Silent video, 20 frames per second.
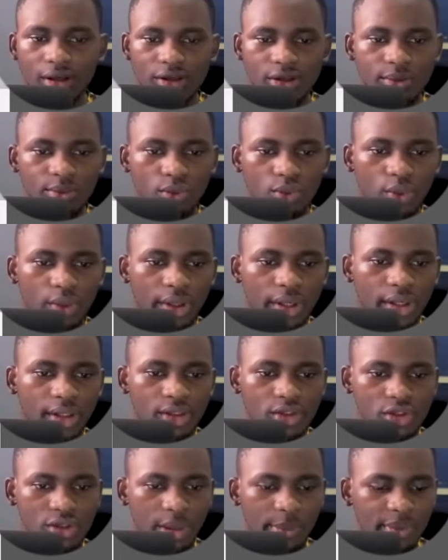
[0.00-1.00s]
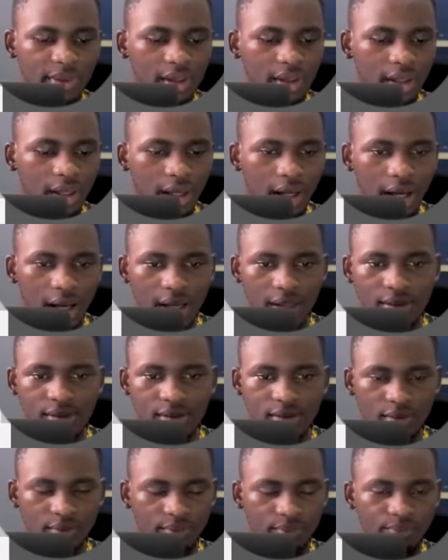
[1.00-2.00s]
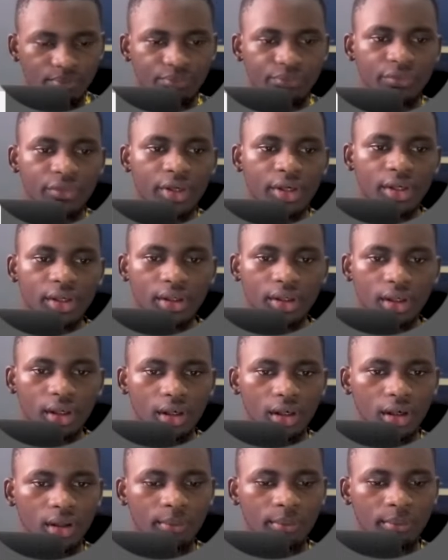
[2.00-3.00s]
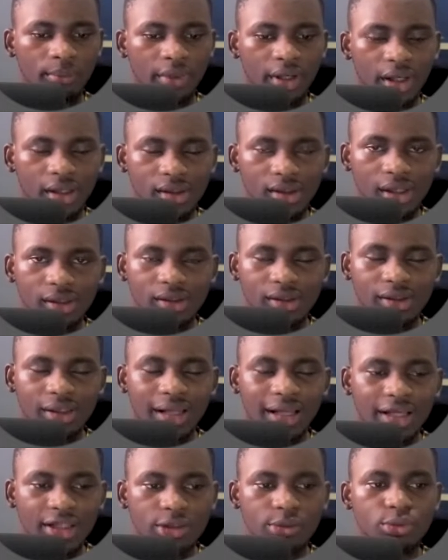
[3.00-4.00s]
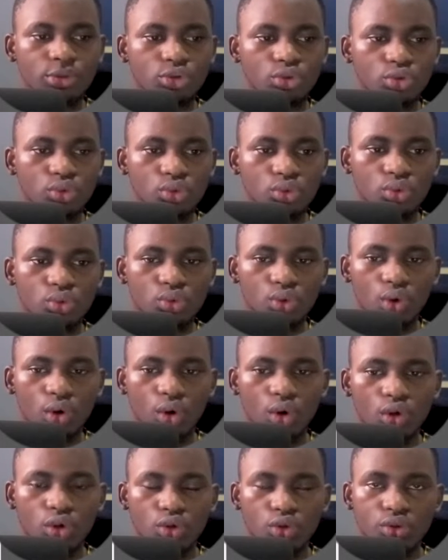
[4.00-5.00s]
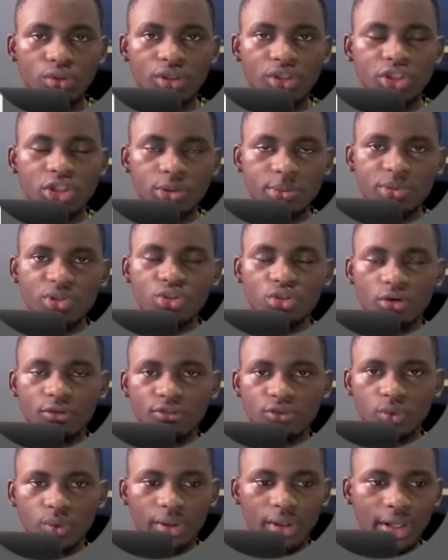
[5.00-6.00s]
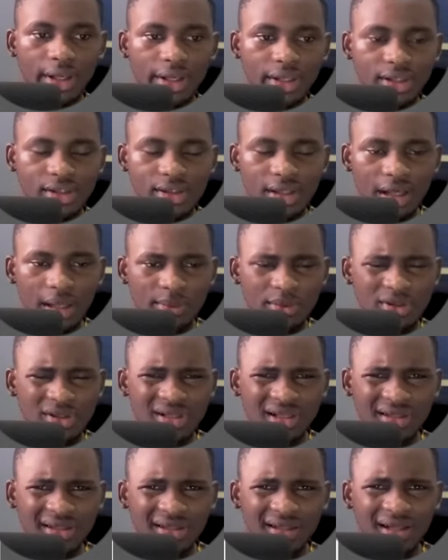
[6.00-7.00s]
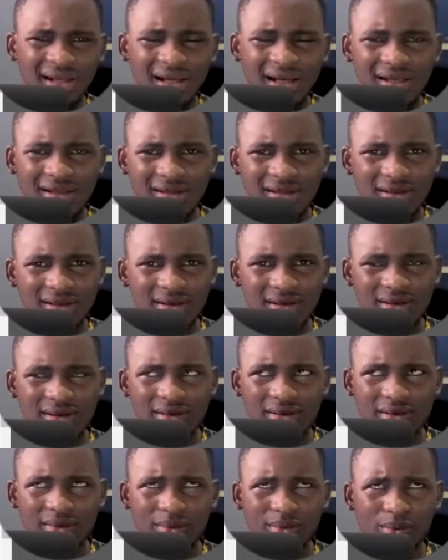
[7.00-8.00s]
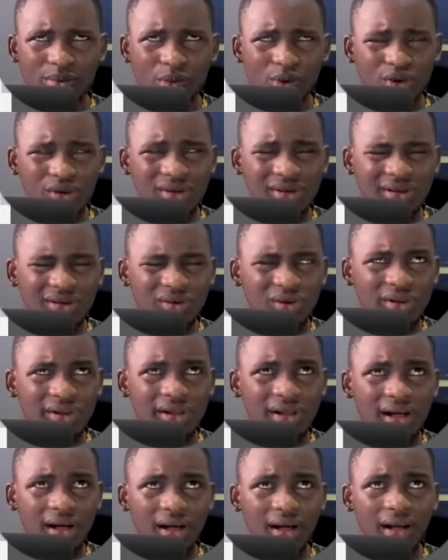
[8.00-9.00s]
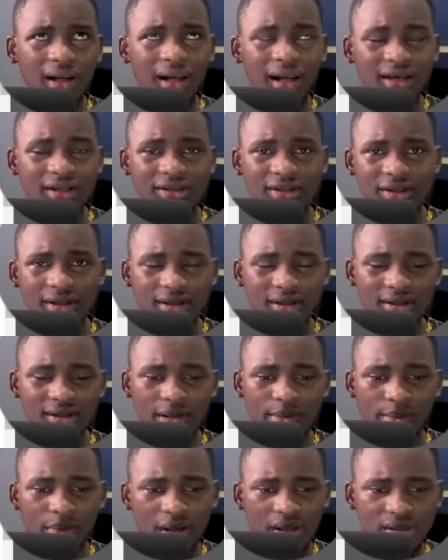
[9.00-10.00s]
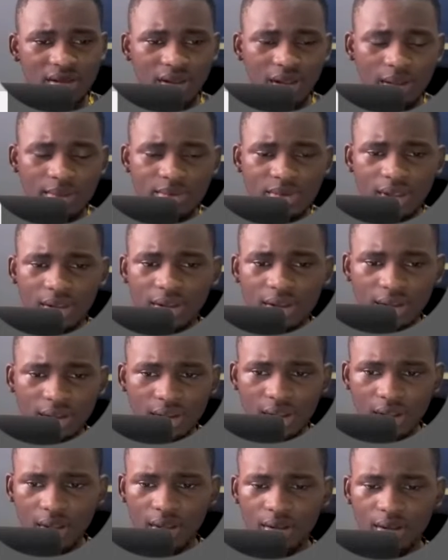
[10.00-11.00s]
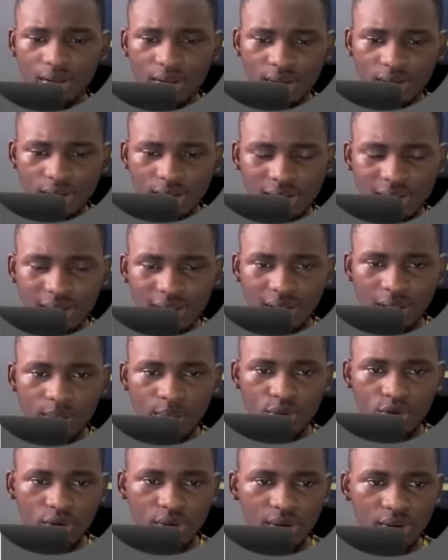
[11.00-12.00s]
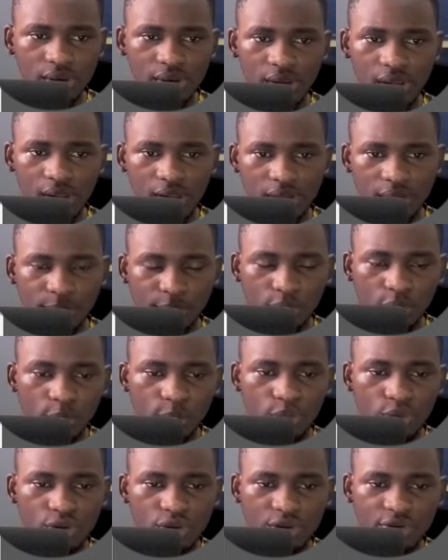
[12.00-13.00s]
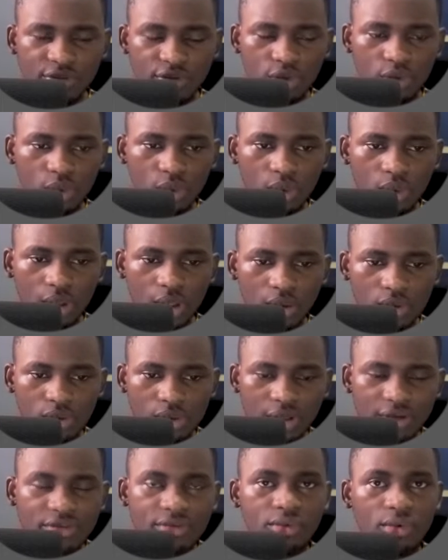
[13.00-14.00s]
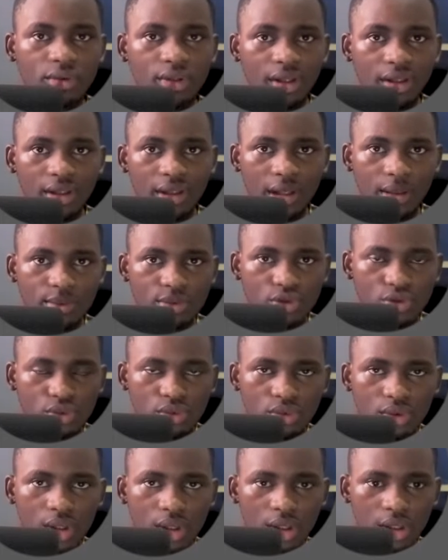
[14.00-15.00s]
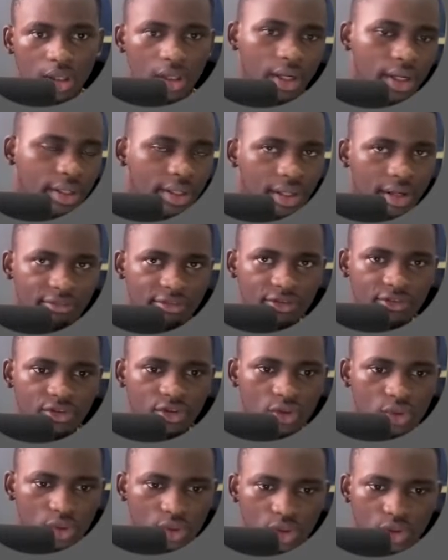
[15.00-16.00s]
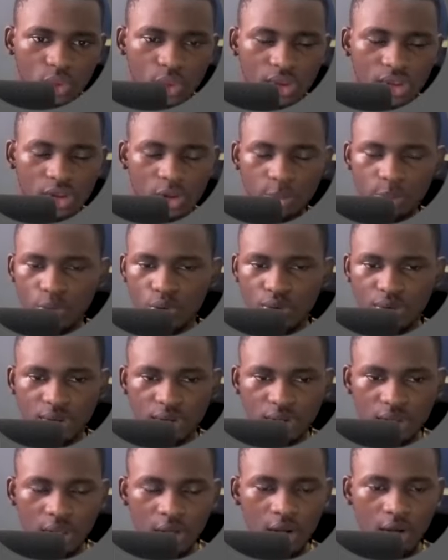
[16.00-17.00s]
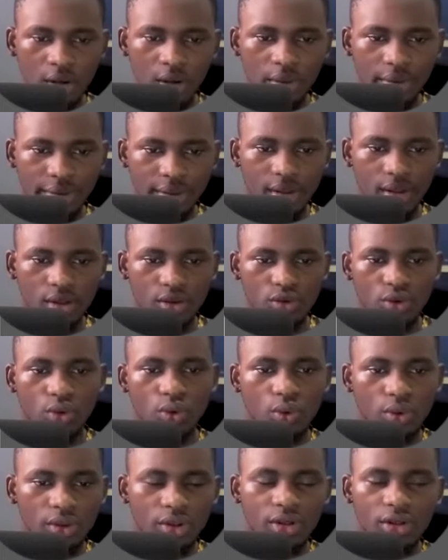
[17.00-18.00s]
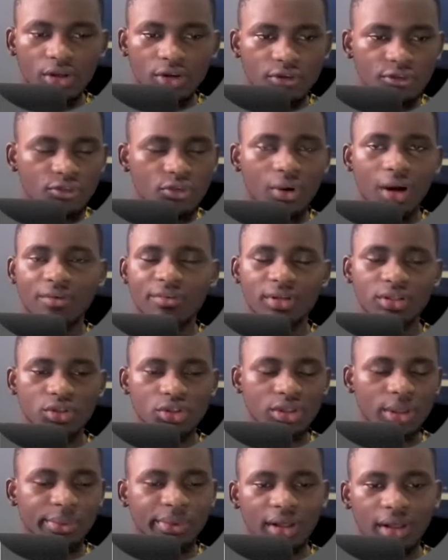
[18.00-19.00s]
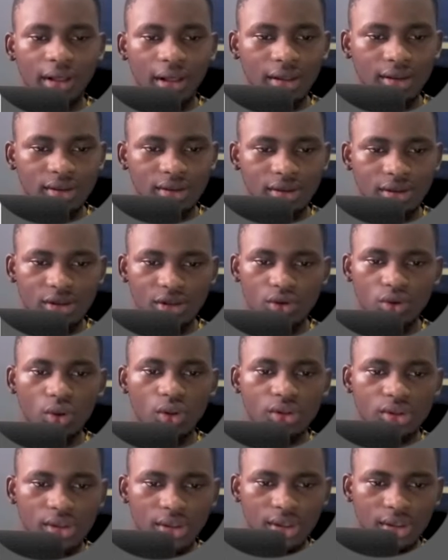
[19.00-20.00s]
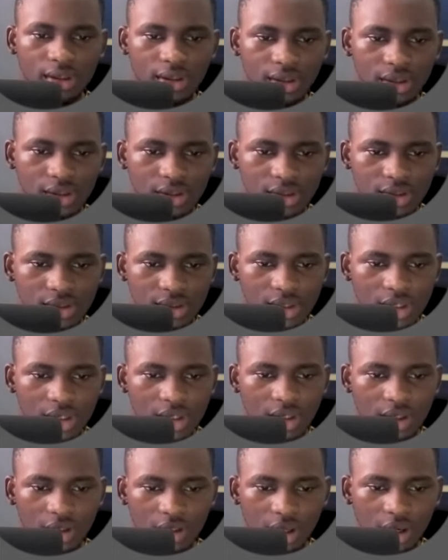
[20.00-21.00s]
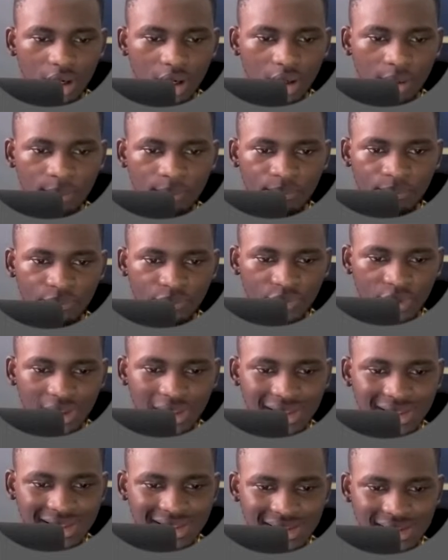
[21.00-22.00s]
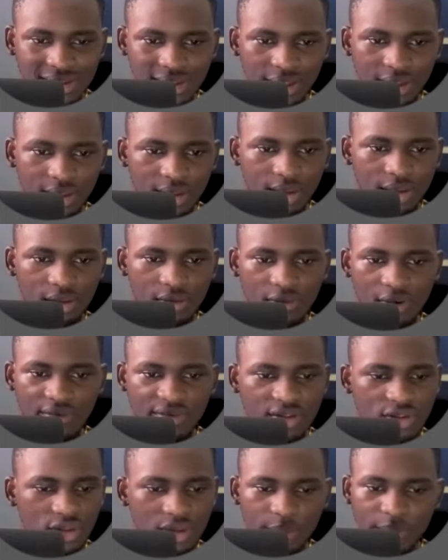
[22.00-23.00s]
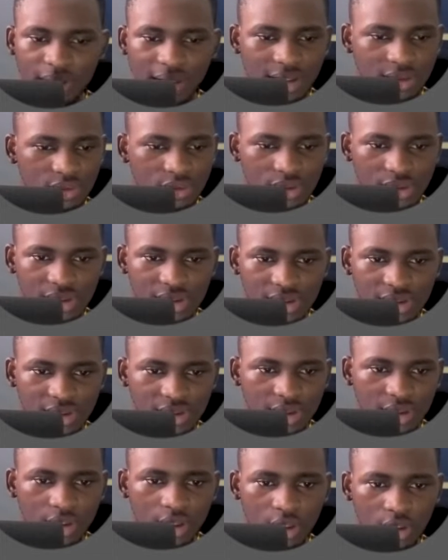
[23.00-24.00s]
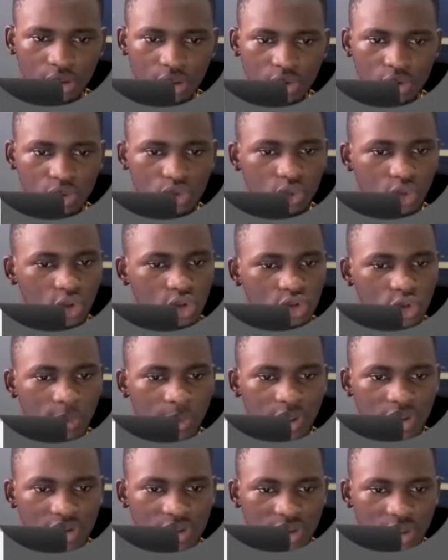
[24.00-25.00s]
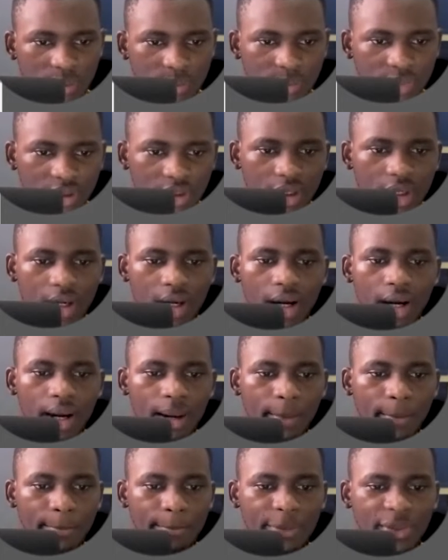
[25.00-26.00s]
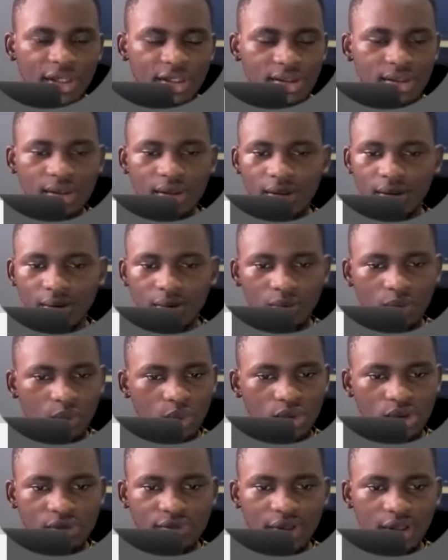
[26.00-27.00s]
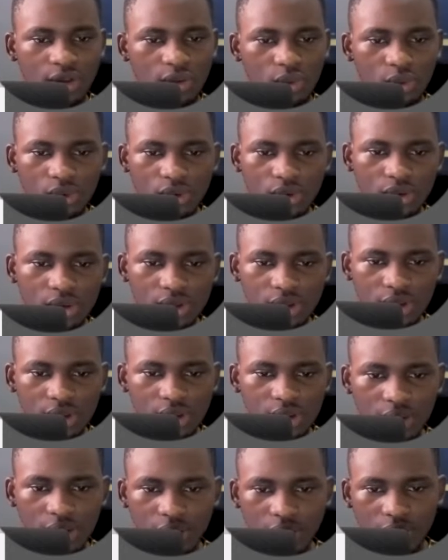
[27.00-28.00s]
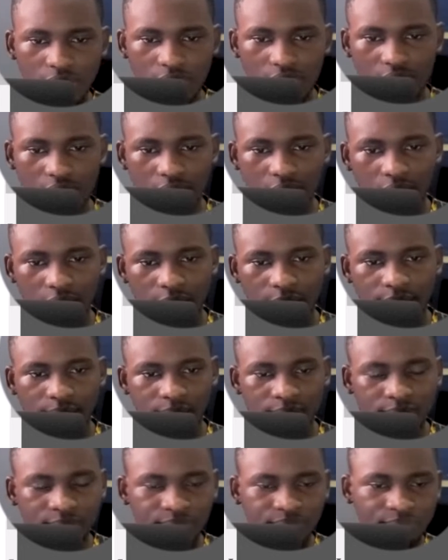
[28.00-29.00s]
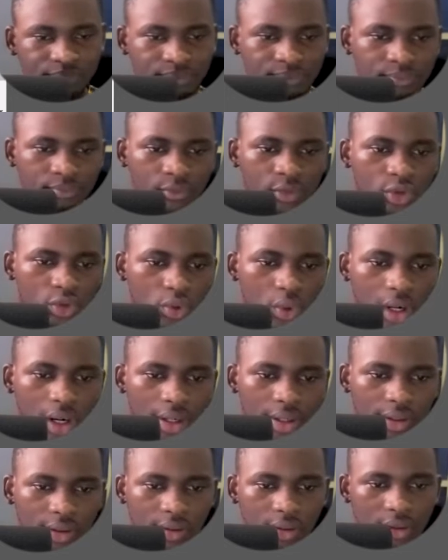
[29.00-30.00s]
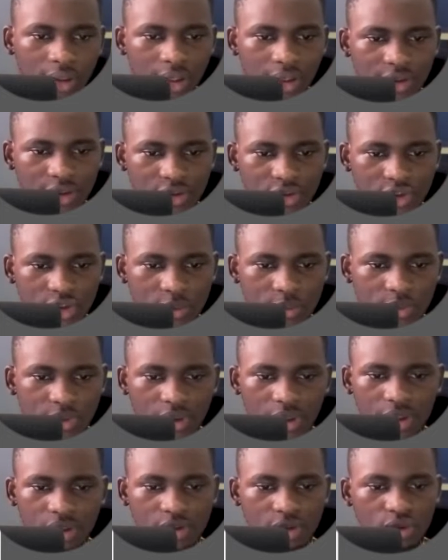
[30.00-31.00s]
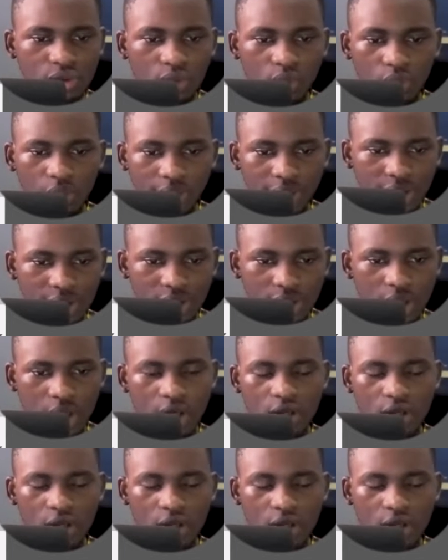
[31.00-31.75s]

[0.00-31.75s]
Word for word: stream to any social media that has um that that is eligible to use a streaming software like instagram just started last month sorry last year december instagram started this telegram also did theirs i'm going to post a video on how to live stream to telegram soon i already have the video just waiting to post it all right so if you have any social media that is not in this um list here if you have any social media that is not on this list here just go to custom rtmp and paste in whatever you want the um, URL and the stream key and it's going to connect.